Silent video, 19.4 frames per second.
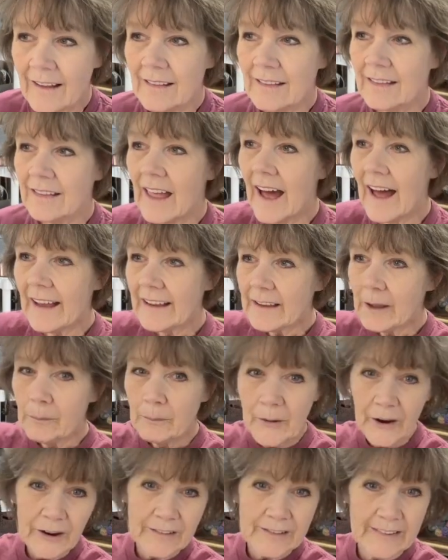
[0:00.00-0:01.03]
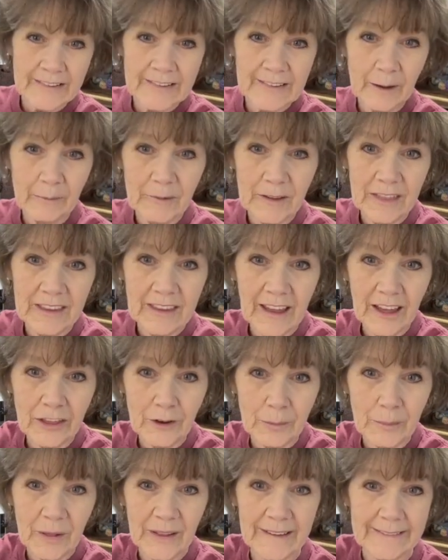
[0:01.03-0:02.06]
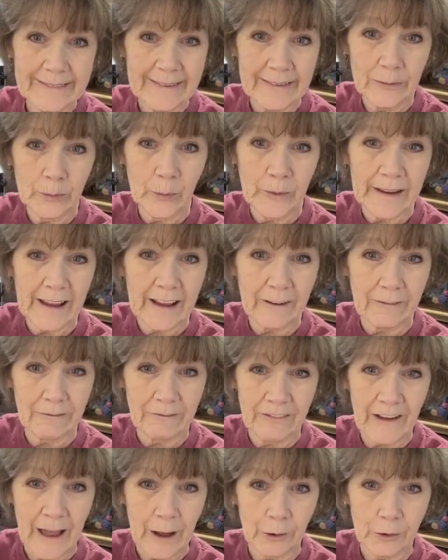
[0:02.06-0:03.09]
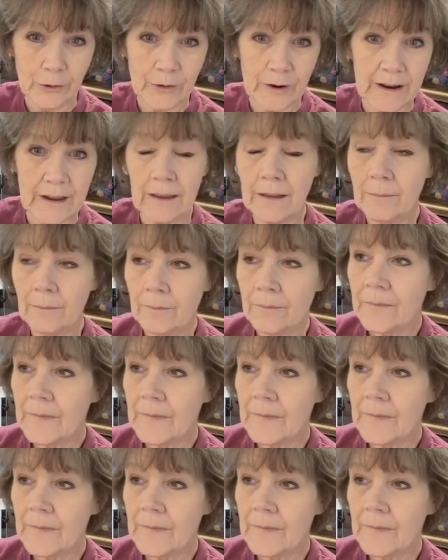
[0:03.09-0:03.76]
not compared to some of the other places. We got a foundry